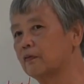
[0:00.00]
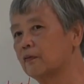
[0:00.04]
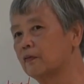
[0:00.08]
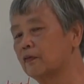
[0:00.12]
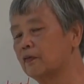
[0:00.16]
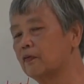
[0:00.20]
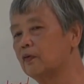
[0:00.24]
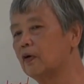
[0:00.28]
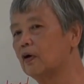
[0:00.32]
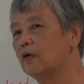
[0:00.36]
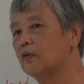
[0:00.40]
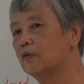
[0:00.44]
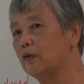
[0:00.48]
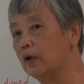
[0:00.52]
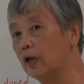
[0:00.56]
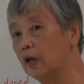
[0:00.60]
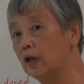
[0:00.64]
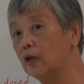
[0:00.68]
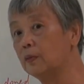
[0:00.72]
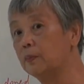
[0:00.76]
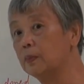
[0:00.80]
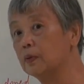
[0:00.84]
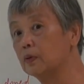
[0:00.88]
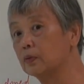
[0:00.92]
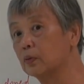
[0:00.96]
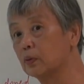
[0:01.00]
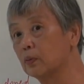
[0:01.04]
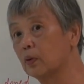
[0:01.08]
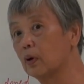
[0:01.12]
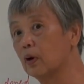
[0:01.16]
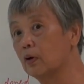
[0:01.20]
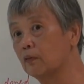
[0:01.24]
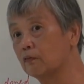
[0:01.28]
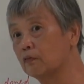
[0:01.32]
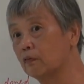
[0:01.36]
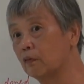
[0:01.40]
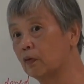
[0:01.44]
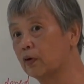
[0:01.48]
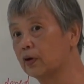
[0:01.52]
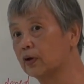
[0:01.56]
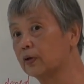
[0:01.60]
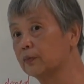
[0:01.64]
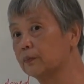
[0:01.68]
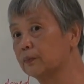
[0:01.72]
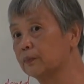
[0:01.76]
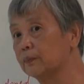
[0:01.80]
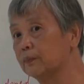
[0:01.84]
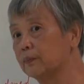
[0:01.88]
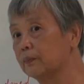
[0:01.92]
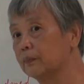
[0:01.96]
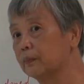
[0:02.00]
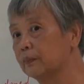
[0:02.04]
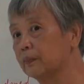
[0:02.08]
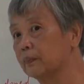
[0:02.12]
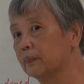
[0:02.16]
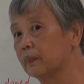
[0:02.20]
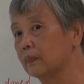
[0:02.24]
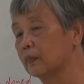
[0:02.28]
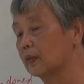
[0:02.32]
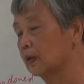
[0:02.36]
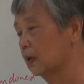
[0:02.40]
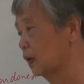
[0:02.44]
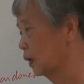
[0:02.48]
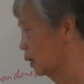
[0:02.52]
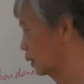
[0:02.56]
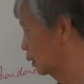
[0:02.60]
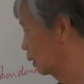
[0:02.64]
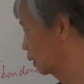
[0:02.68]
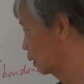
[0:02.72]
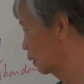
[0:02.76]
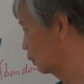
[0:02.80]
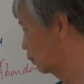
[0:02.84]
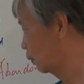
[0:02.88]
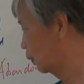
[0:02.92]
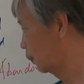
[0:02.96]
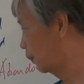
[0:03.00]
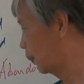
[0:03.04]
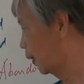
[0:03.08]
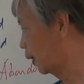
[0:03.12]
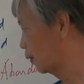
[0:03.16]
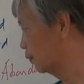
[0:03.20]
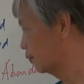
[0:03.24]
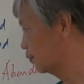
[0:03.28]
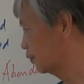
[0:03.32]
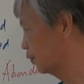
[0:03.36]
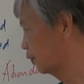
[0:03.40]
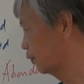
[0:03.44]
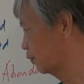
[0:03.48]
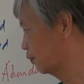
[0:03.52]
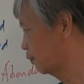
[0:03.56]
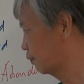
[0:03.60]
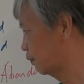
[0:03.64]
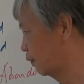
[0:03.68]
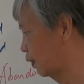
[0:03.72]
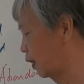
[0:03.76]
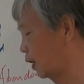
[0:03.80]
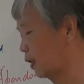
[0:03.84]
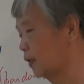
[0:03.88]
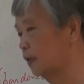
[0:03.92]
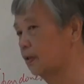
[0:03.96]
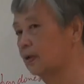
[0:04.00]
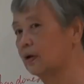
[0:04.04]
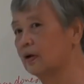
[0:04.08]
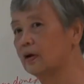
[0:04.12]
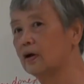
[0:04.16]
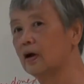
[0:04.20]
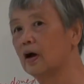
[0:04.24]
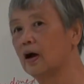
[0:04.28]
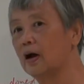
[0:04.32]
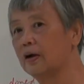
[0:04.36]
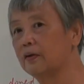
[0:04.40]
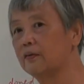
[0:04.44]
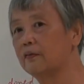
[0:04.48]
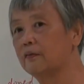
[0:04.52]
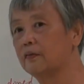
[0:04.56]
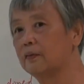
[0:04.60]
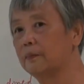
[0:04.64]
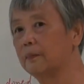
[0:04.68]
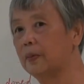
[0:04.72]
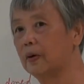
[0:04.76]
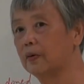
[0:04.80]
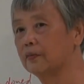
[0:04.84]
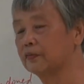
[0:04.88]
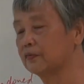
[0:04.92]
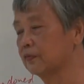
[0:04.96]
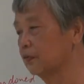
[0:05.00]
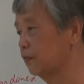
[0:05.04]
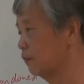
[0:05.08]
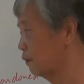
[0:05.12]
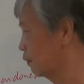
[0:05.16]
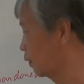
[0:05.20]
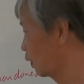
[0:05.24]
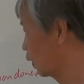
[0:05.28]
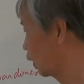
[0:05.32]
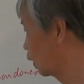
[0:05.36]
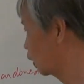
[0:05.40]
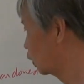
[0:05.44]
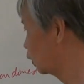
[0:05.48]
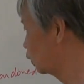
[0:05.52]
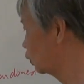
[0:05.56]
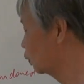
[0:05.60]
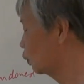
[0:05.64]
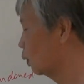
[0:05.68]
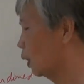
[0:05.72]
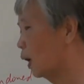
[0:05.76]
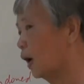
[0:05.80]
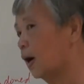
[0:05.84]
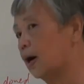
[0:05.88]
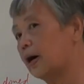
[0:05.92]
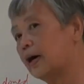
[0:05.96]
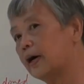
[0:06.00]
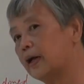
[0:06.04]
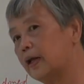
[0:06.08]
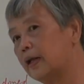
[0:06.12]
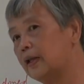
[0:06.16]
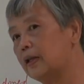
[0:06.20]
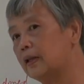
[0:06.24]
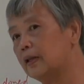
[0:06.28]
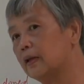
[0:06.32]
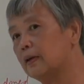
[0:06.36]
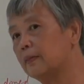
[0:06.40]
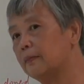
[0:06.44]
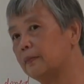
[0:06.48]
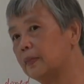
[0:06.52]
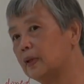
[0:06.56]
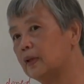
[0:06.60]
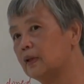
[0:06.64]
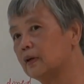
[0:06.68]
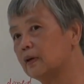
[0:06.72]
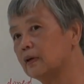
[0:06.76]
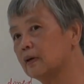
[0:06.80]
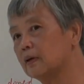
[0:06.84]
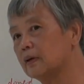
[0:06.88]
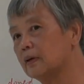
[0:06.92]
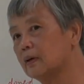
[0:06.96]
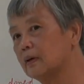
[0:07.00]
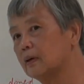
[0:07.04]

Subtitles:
You are able to avoid repulsive and unrepulsive. You are in the middle.